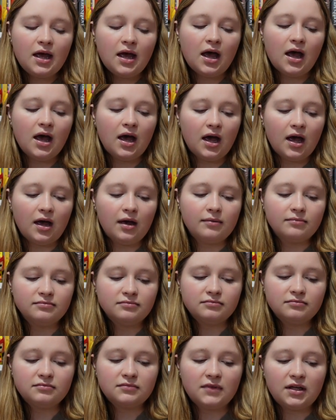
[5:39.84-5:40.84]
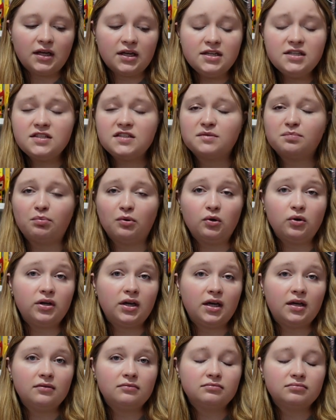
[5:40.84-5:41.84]
Um, he's
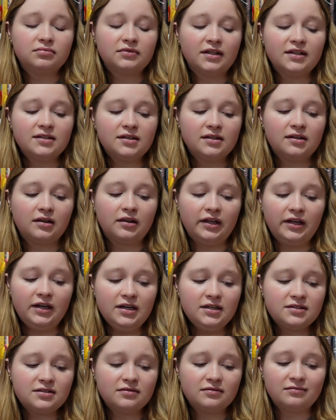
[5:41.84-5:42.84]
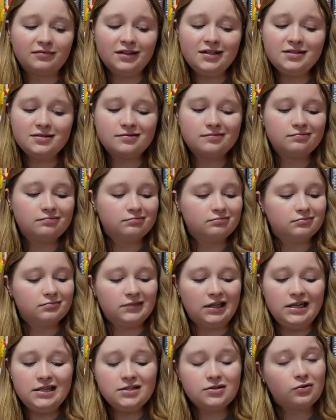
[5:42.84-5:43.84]
spooky. Uh, Cletus, he's
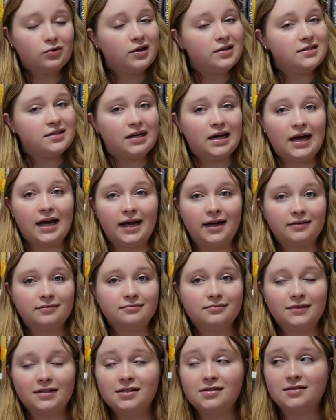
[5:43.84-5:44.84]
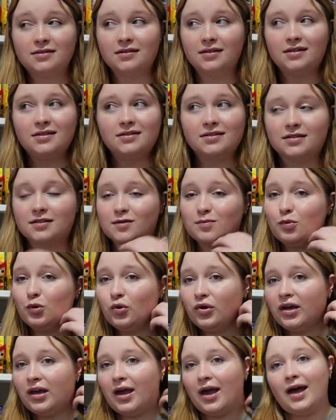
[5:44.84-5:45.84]
he's a crazy guy. He's he's a
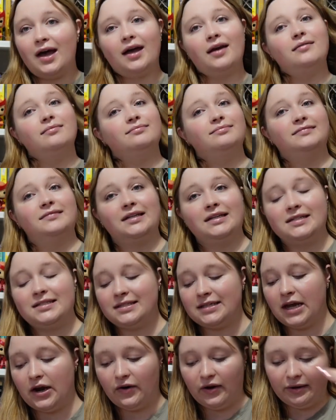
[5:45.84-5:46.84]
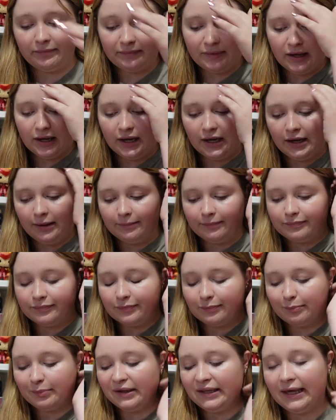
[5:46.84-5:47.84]
spooky guy. He's scary. Um,
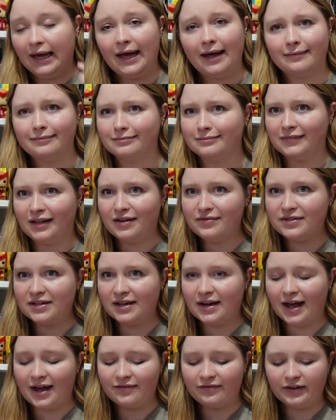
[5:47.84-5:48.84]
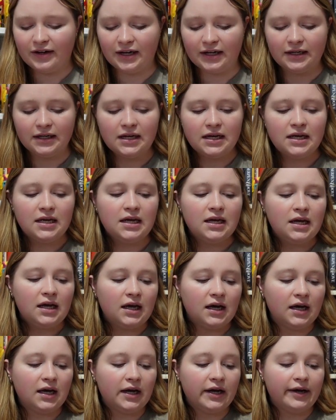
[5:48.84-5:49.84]
but yeah, loved it. Had fun.
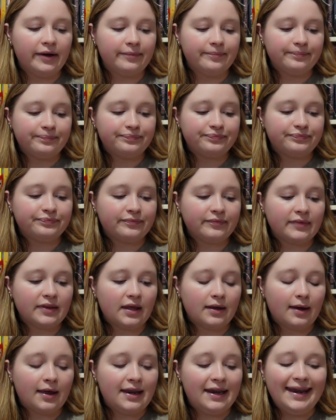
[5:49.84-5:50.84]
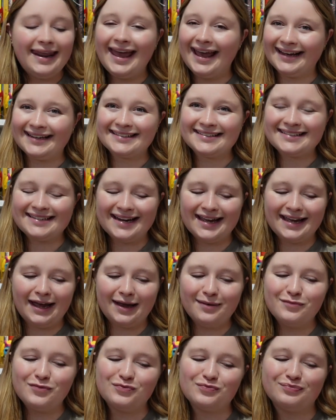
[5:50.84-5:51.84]
Um, next,
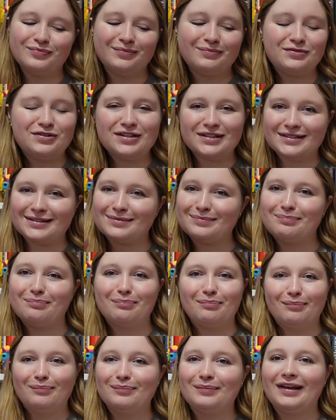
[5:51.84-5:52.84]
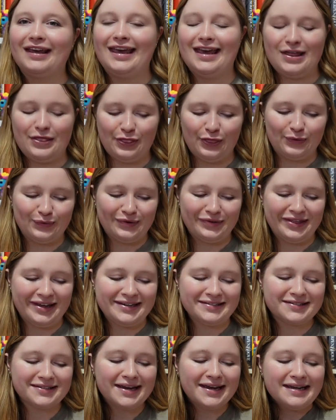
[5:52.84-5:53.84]
I'm just getting through
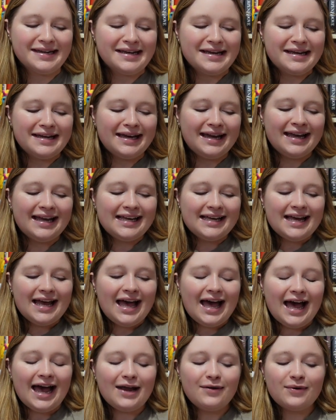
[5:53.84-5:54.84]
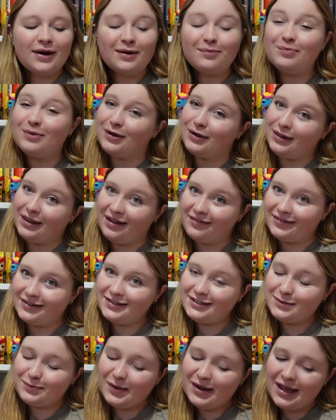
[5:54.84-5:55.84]
these. I read Book
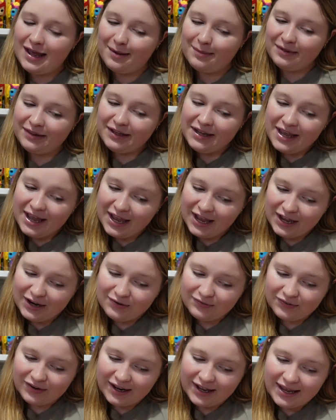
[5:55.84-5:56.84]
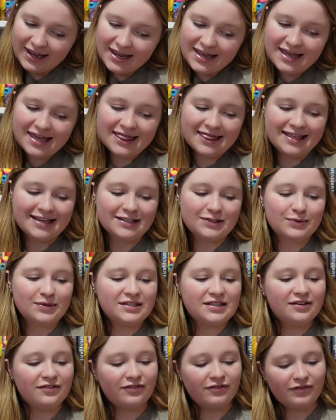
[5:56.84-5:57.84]
Lovers by Emily Henry. This
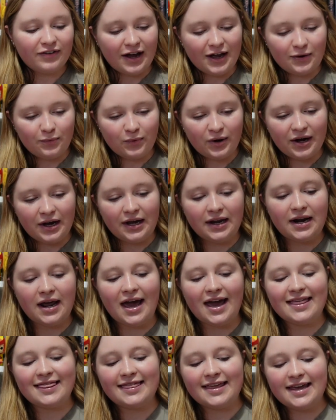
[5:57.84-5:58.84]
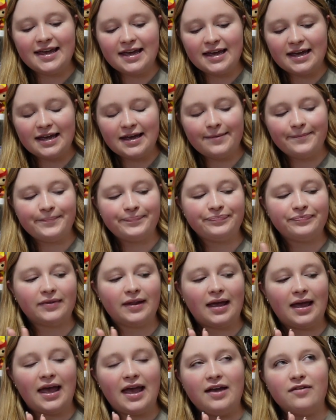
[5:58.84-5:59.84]
was a fun one. I think
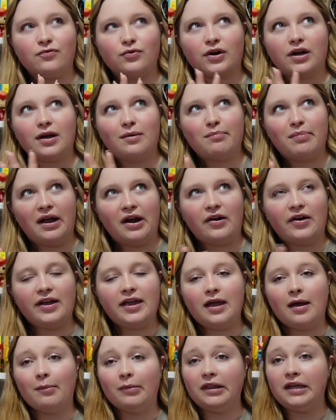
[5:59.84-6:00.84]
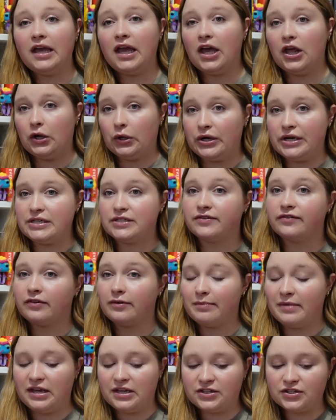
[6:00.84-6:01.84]
if we're comparing Emily Henry's
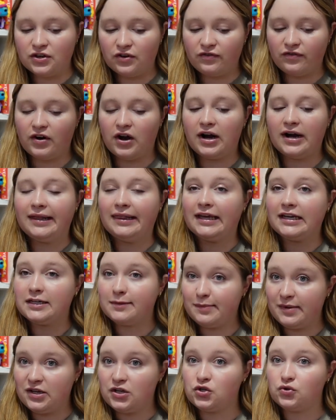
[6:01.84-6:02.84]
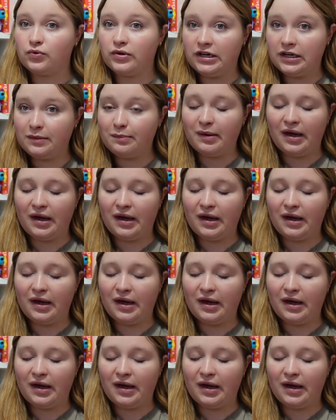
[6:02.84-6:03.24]
for me so far, I liked Beach Read